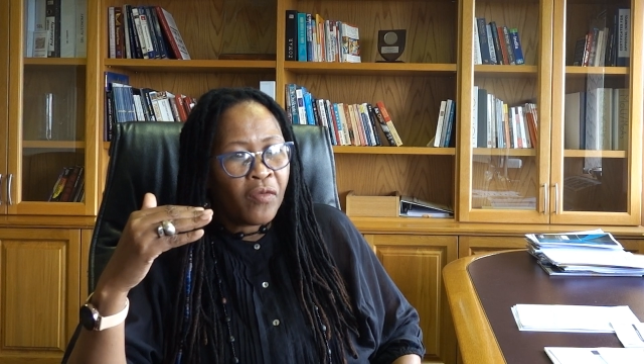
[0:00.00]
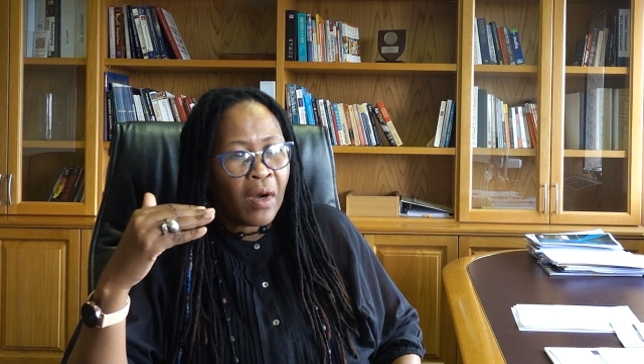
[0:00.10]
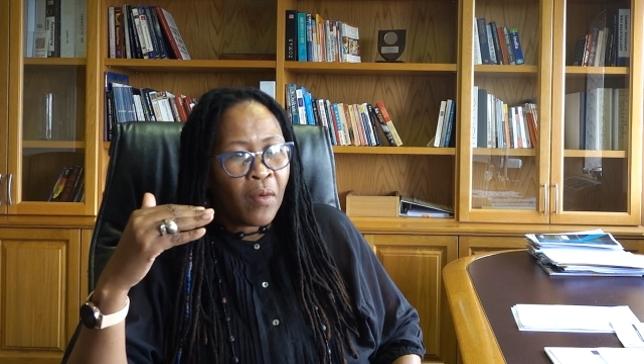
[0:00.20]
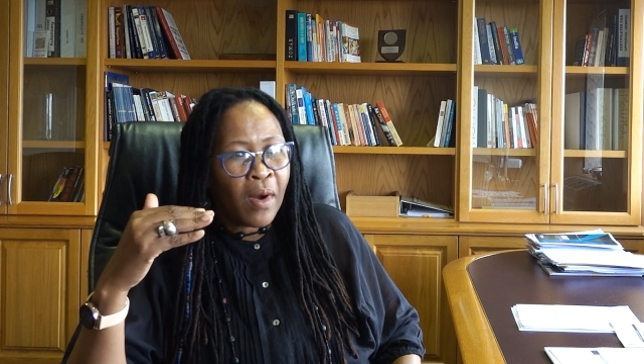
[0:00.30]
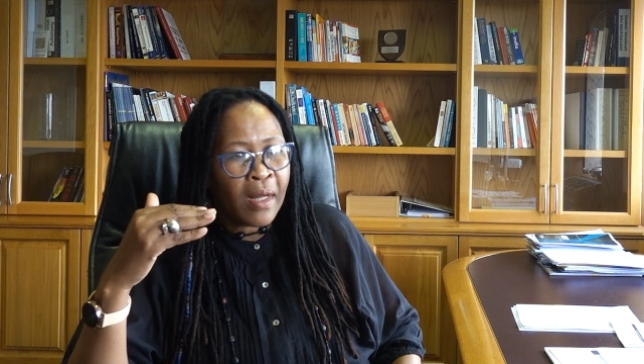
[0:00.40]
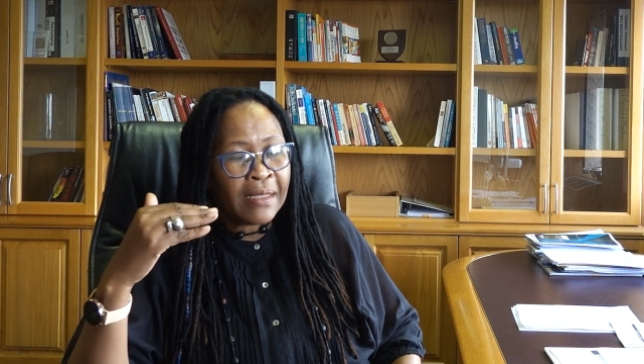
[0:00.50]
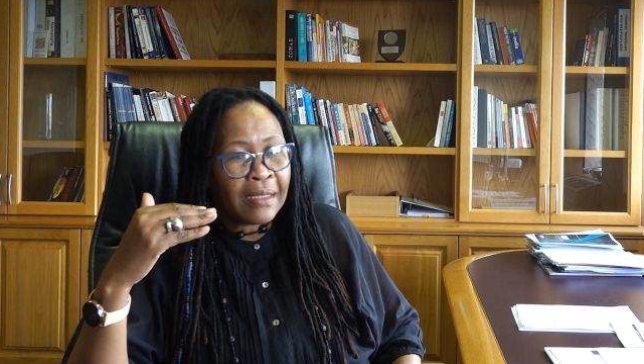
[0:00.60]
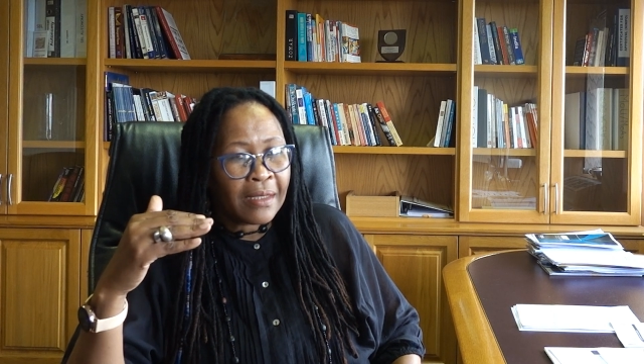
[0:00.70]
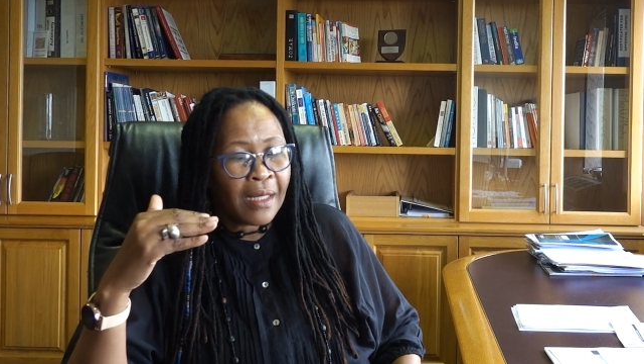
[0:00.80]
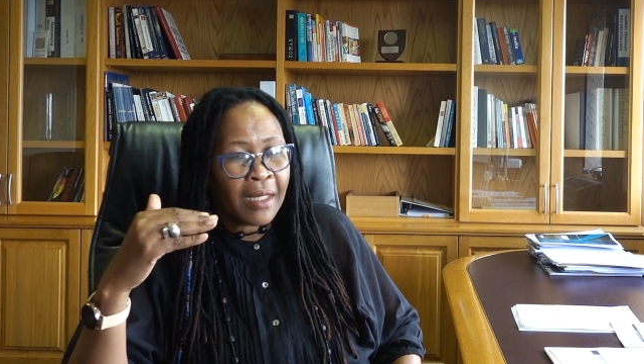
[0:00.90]
our
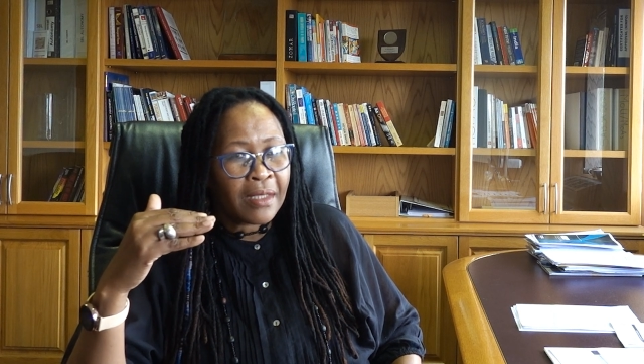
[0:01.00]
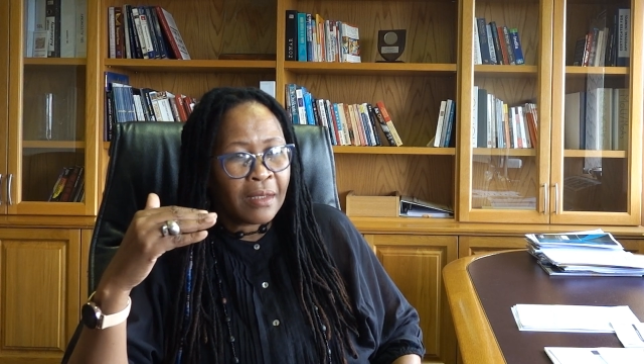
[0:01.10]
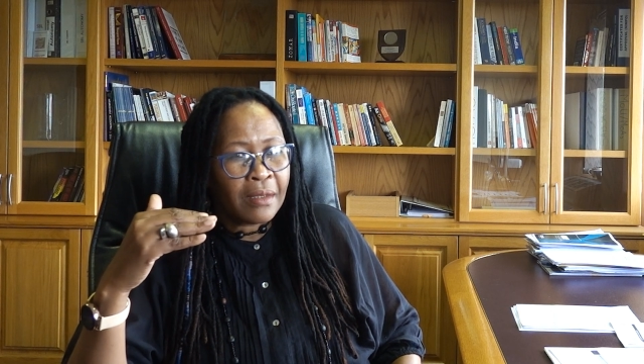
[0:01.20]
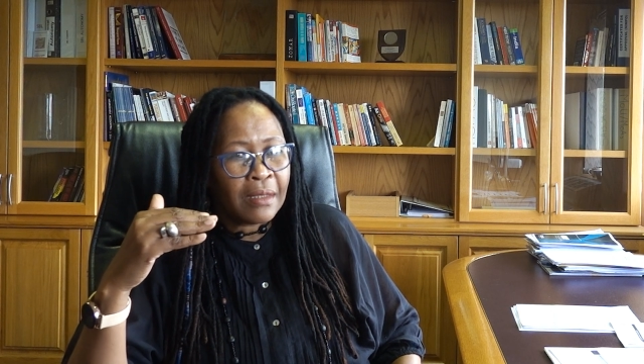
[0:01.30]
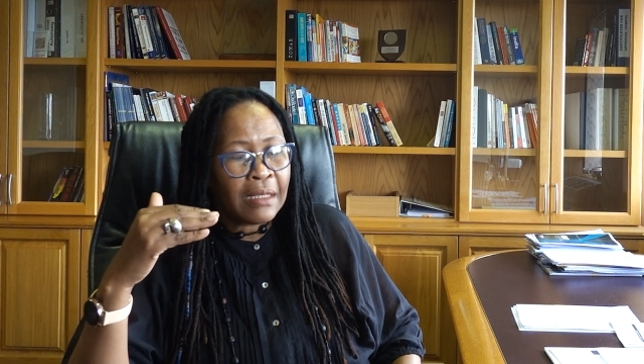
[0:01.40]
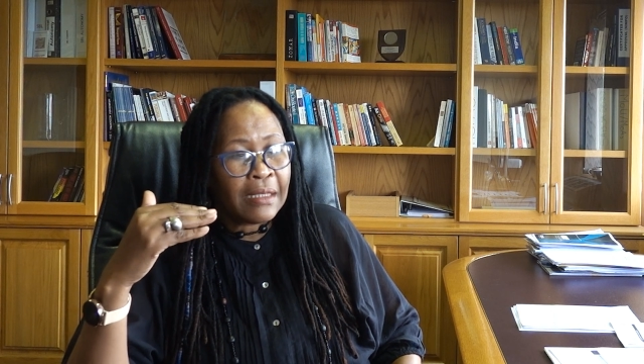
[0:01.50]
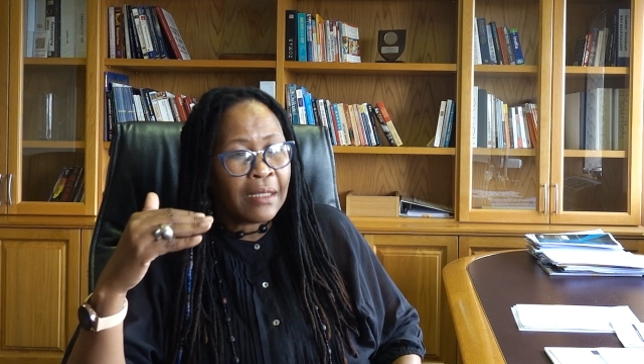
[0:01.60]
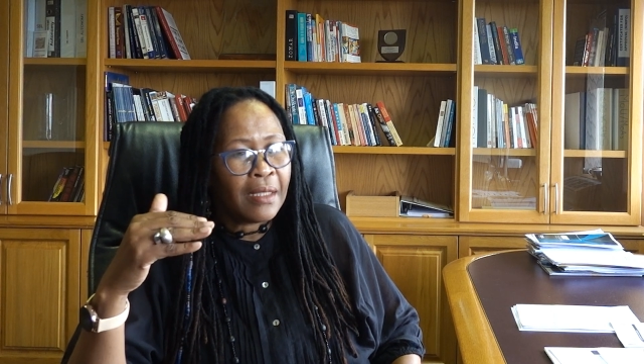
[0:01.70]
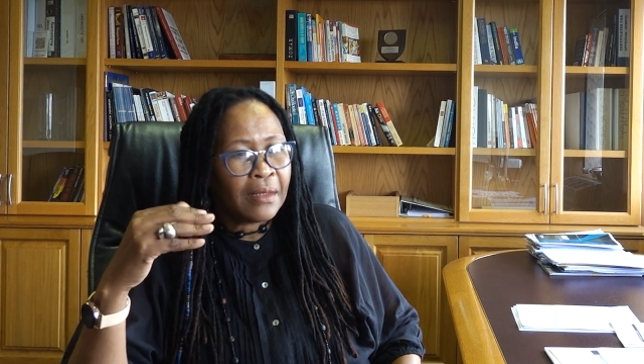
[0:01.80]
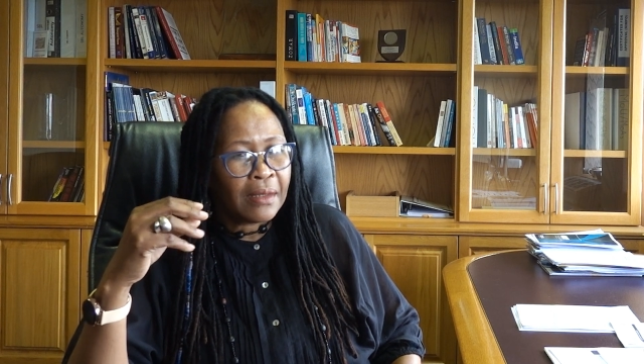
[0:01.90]
discussion is
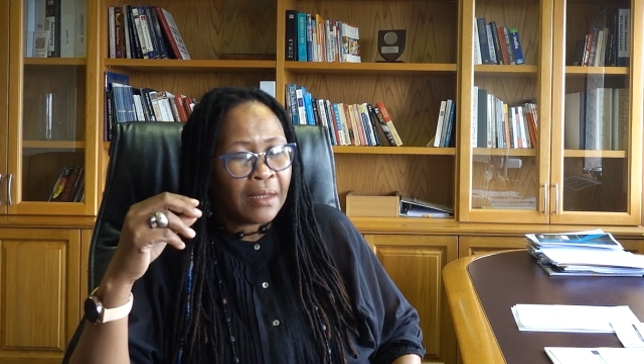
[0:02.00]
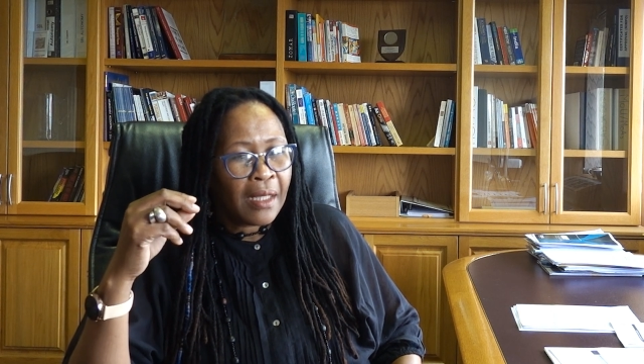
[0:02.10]
that